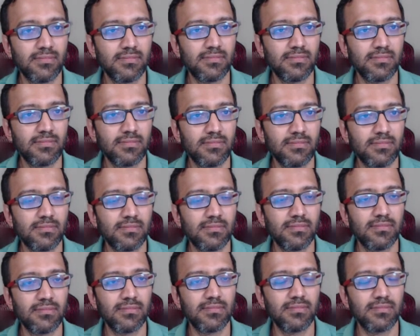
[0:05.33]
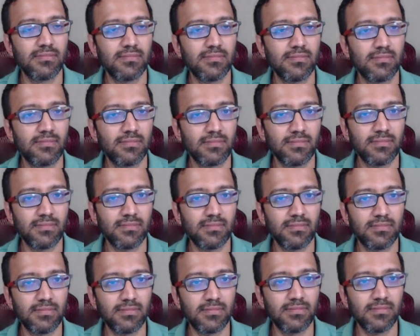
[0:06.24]

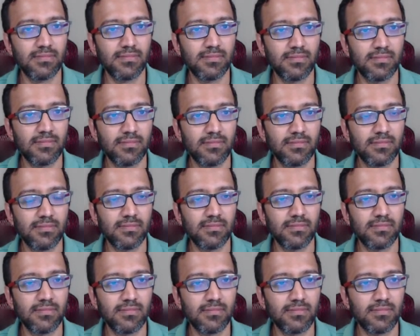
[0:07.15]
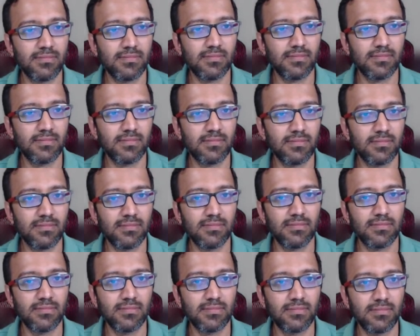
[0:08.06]

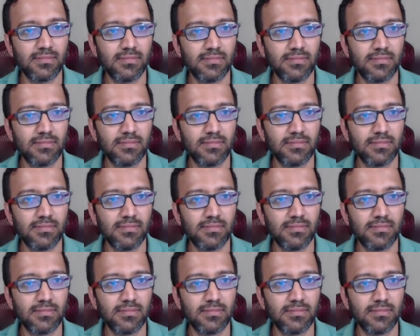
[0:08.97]
This person isn't speaking.